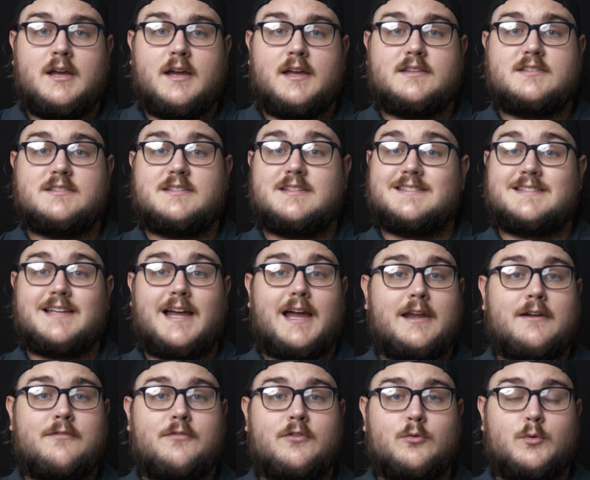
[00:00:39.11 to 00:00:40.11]
It's
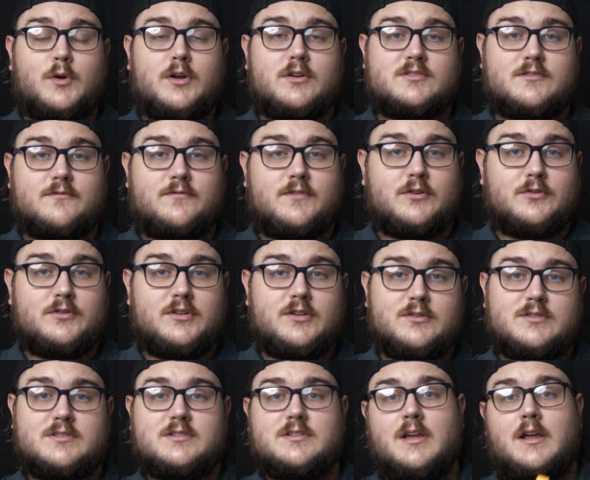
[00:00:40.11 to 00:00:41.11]
designed for the rigors of field
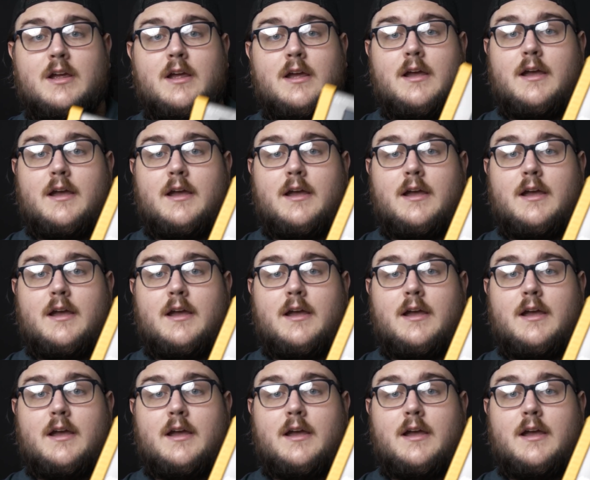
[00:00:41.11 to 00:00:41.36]
use.